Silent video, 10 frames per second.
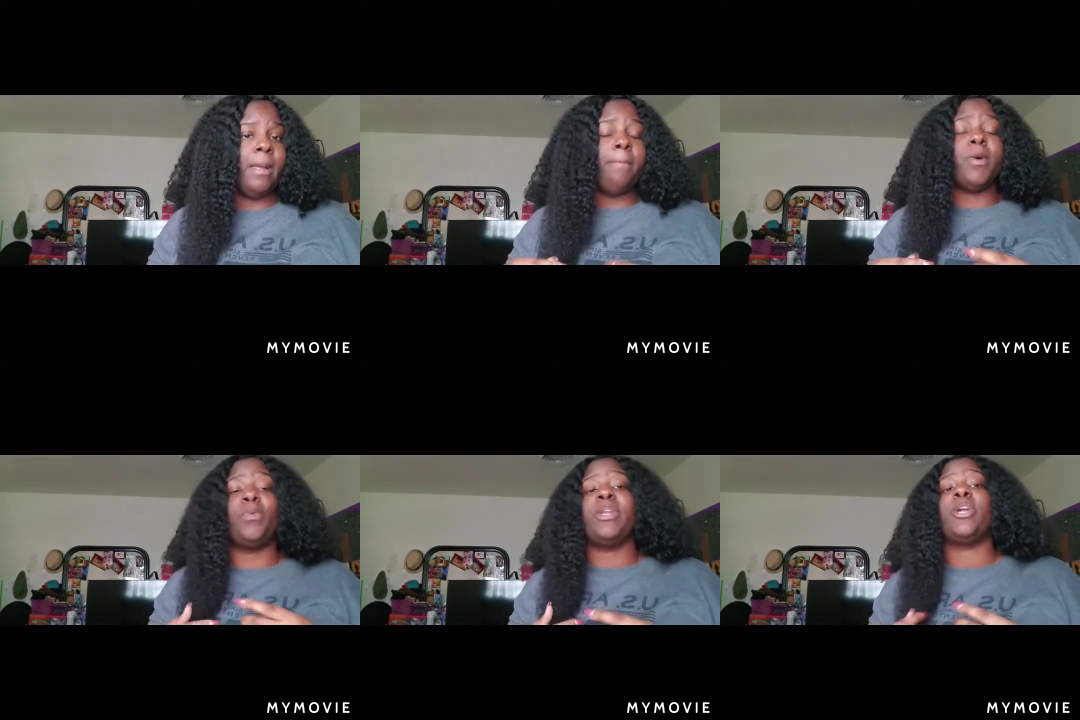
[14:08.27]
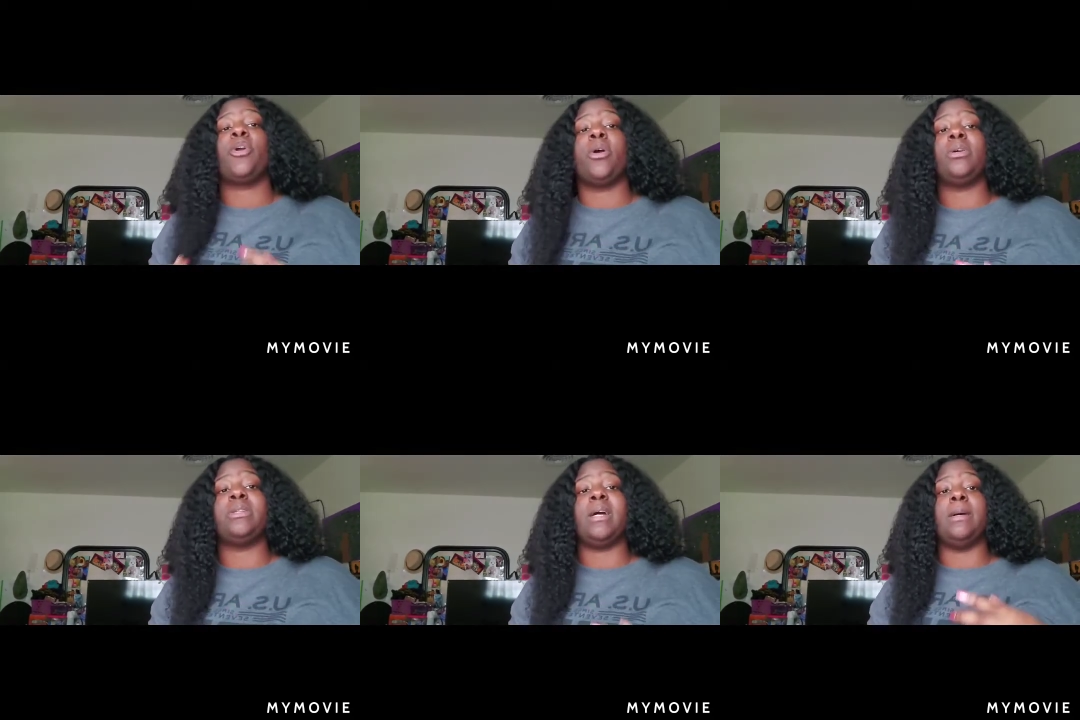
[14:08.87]
but when it
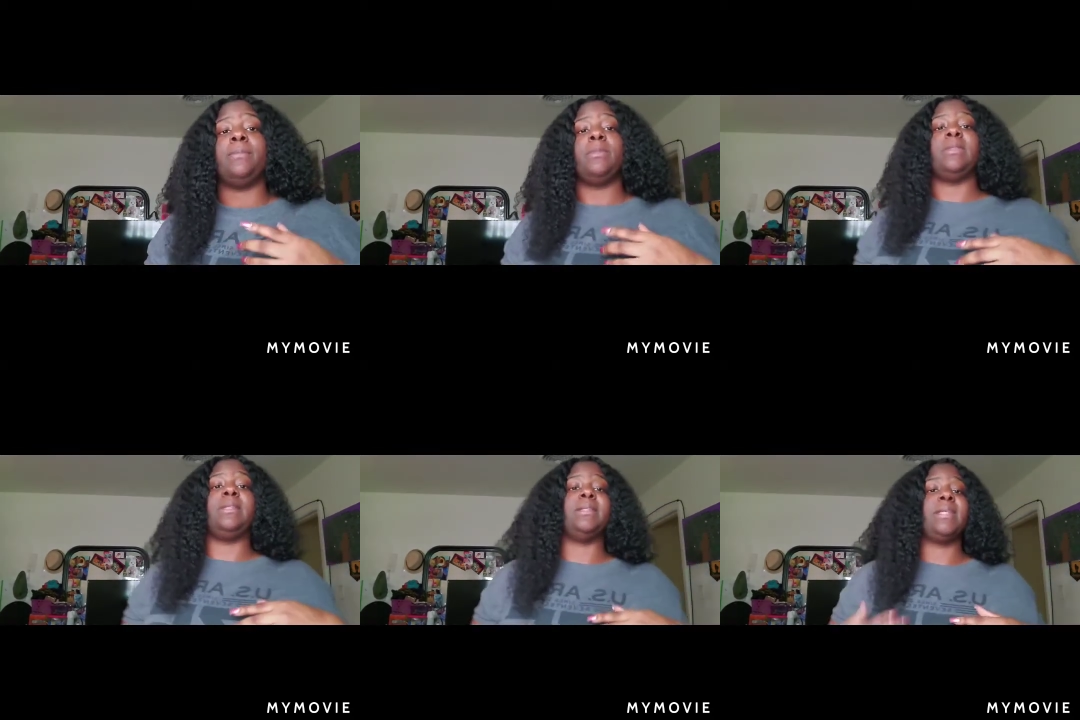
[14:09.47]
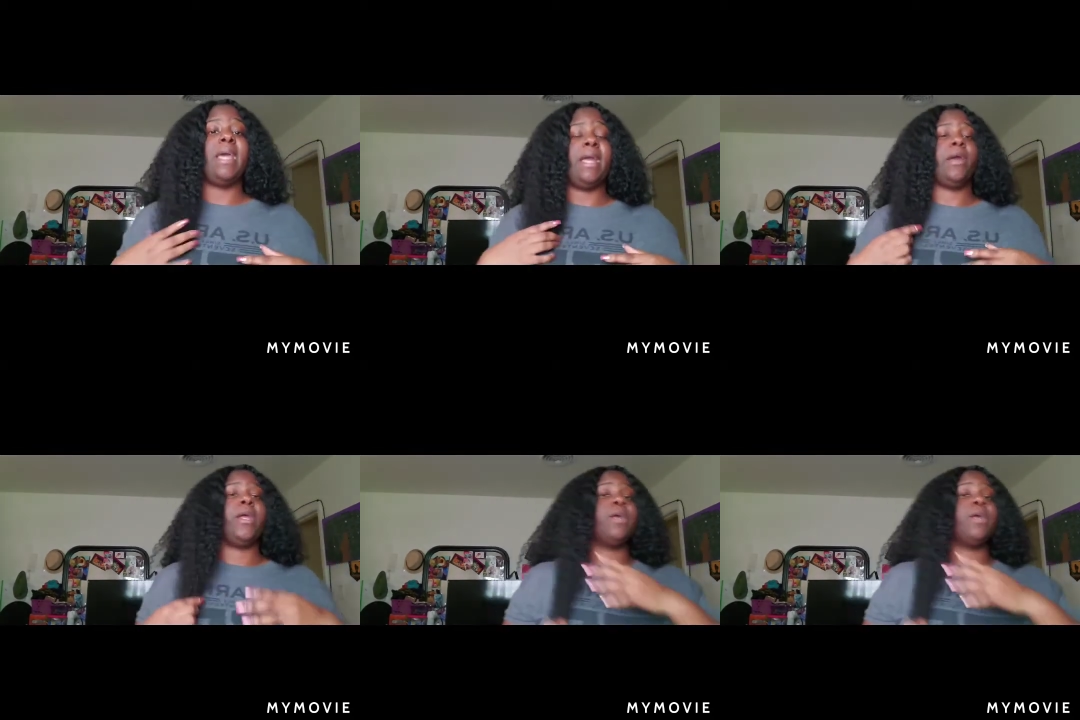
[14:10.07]
curled up, this hair,